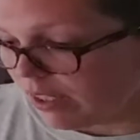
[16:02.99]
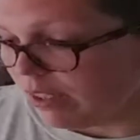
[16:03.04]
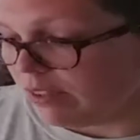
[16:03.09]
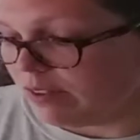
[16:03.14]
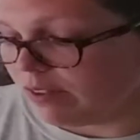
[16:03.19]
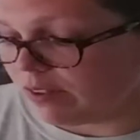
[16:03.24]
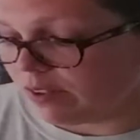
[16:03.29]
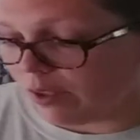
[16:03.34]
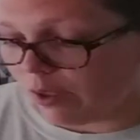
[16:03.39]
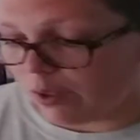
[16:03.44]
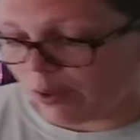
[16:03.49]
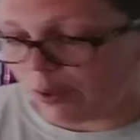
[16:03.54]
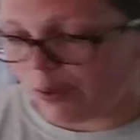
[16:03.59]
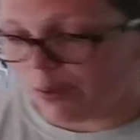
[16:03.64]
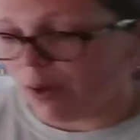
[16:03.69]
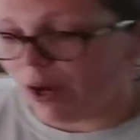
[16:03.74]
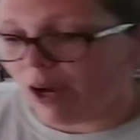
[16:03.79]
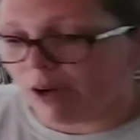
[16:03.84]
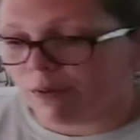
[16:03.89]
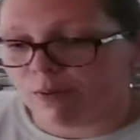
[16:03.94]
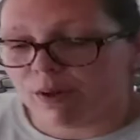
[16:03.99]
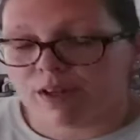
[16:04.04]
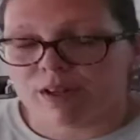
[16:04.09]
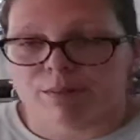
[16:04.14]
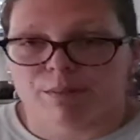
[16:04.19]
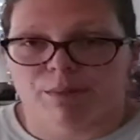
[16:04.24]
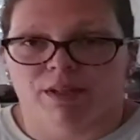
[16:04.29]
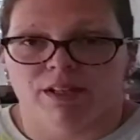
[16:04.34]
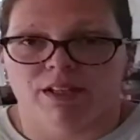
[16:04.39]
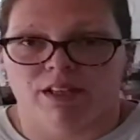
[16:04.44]
So I
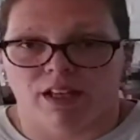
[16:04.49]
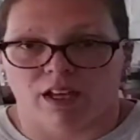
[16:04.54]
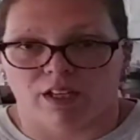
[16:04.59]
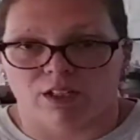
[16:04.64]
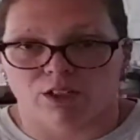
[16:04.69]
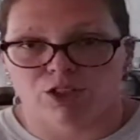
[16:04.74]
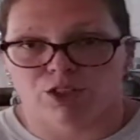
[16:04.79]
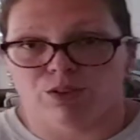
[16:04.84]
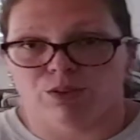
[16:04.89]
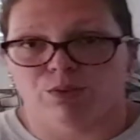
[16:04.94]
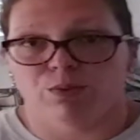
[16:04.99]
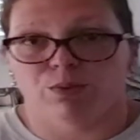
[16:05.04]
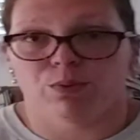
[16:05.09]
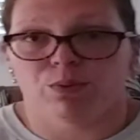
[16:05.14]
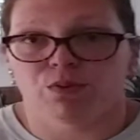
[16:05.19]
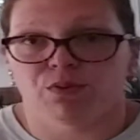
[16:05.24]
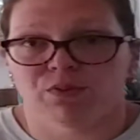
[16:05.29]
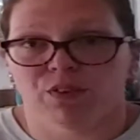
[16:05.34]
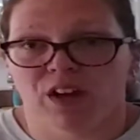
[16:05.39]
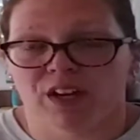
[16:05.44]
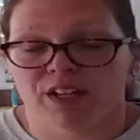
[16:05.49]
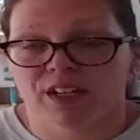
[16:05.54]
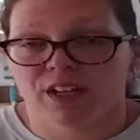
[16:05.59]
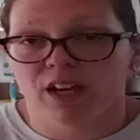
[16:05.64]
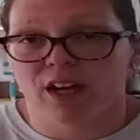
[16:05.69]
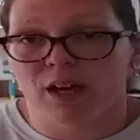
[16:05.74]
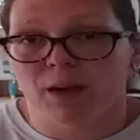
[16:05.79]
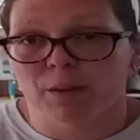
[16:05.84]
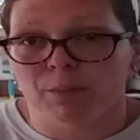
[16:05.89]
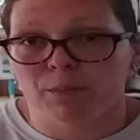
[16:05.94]
recommend that you find a
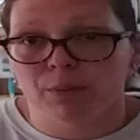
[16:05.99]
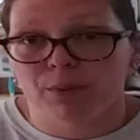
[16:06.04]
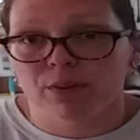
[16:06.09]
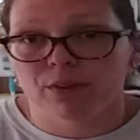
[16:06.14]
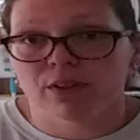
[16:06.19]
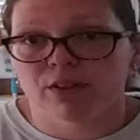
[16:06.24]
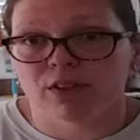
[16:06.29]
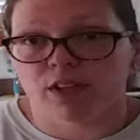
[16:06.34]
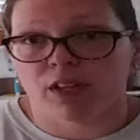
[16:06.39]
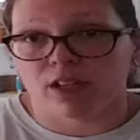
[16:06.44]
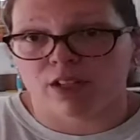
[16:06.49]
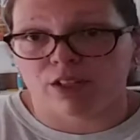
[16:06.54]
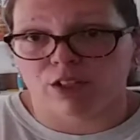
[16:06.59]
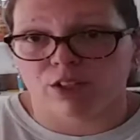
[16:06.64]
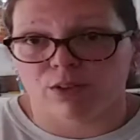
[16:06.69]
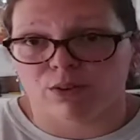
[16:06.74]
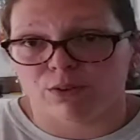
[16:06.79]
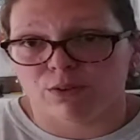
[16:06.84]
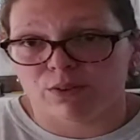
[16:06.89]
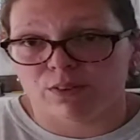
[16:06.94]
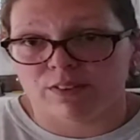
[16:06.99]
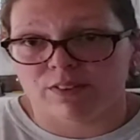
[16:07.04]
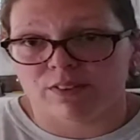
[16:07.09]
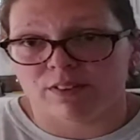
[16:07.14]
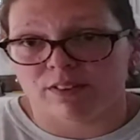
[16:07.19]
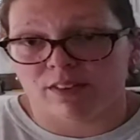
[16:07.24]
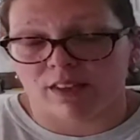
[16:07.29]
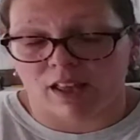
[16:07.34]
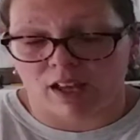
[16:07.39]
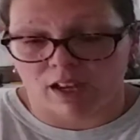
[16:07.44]
cup and
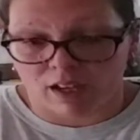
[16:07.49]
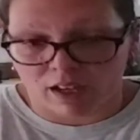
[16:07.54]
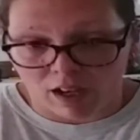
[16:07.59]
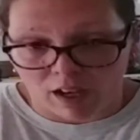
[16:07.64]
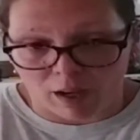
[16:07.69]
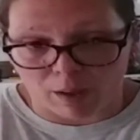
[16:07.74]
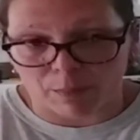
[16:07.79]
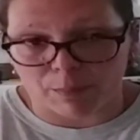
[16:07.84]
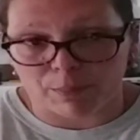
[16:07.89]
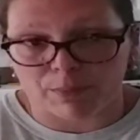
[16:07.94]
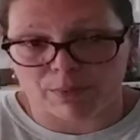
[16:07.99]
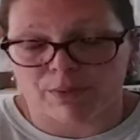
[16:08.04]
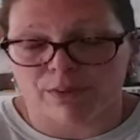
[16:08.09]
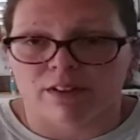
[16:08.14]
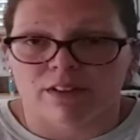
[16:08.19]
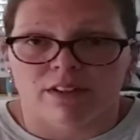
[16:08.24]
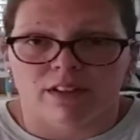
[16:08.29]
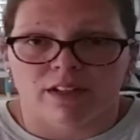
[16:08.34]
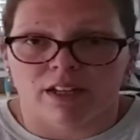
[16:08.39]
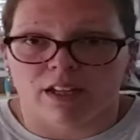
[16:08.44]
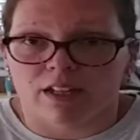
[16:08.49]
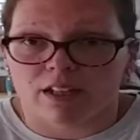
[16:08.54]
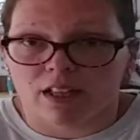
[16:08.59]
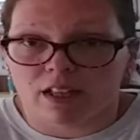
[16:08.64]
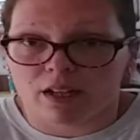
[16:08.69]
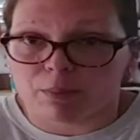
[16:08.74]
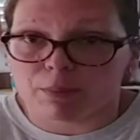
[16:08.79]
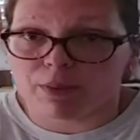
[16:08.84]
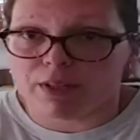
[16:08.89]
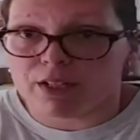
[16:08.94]
use that cup and
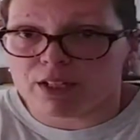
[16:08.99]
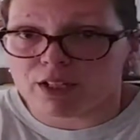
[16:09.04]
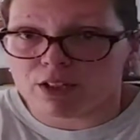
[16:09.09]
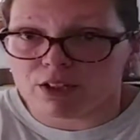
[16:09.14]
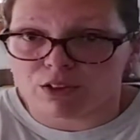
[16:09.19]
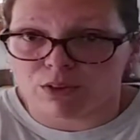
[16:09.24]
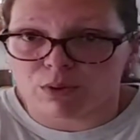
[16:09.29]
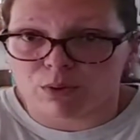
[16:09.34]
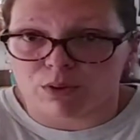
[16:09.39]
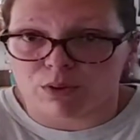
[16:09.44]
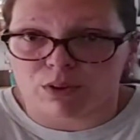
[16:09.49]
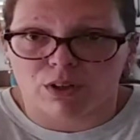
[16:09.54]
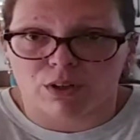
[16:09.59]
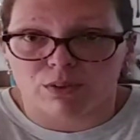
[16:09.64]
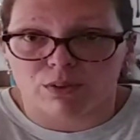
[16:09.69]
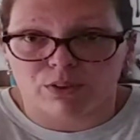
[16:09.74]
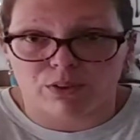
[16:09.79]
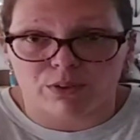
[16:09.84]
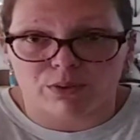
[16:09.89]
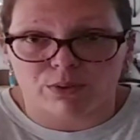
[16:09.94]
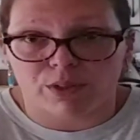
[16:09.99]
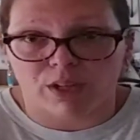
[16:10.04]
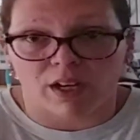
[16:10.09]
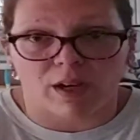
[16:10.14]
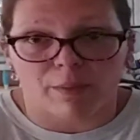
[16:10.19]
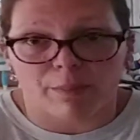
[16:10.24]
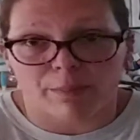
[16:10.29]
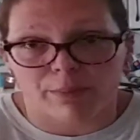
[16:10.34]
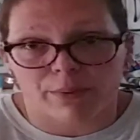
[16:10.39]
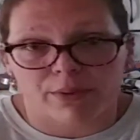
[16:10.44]
let it be your go-to
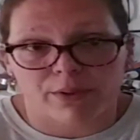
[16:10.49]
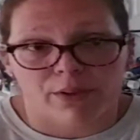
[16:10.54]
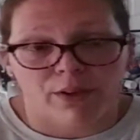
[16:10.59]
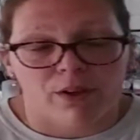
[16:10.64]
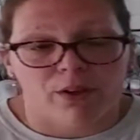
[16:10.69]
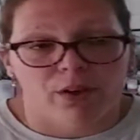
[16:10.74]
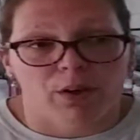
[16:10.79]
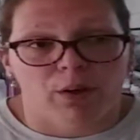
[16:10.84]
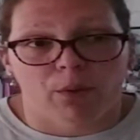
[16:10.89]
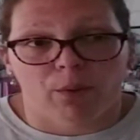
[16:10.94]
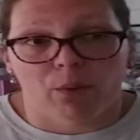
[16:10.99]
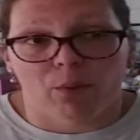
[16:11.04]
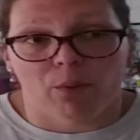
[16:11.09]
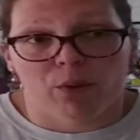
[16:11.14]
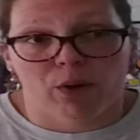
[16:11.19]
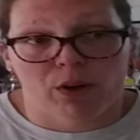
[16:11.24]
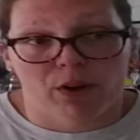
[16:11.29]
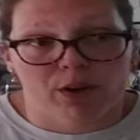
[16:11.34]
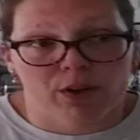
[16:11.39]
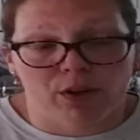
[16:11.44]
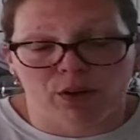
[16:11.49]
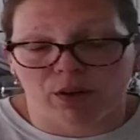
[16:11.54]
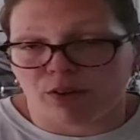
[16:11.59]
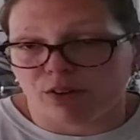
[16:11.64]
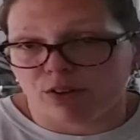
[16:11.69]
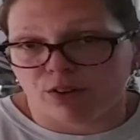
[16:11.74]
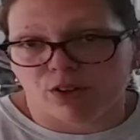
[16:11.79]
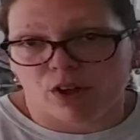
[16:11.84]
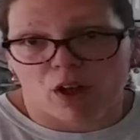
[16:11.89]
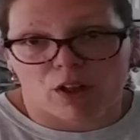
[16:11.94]
cup. Or go
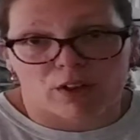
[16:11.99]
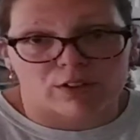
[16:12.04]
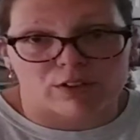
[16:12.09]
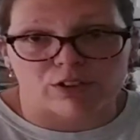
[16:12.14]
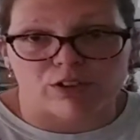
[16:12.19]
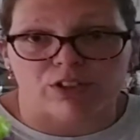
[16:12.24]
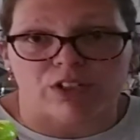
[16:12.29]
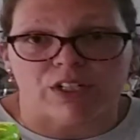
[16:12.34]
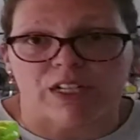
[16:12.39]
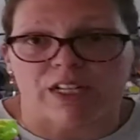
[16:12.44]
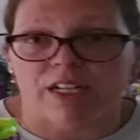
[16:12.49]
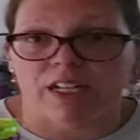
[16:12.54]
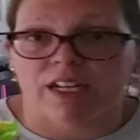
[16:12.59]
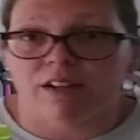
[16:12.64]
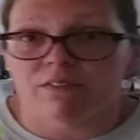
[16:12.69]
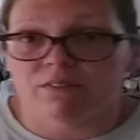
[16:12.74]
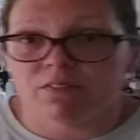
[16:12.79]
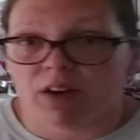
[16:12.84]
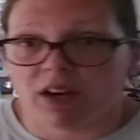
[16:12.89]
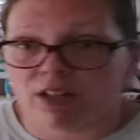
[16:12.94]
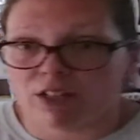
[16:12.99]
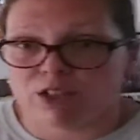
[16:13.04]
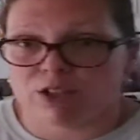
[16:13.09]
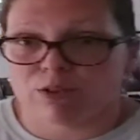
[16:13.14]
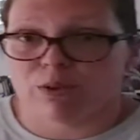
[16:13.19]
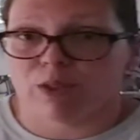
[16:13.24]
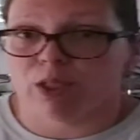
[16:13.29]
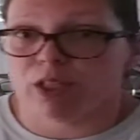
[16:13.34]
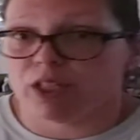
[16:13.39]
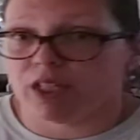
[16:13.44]
to the Dollar Tree and find
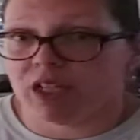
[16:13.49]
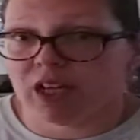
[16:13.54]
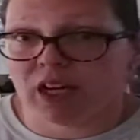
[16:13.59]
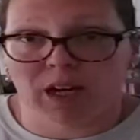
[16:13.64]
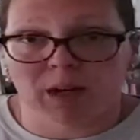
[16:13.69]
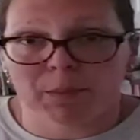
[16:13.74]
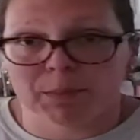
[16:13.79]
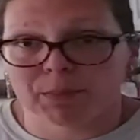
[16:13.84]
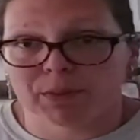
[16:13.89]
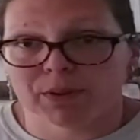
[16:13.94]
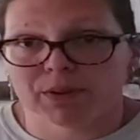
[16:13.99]
you a good cup.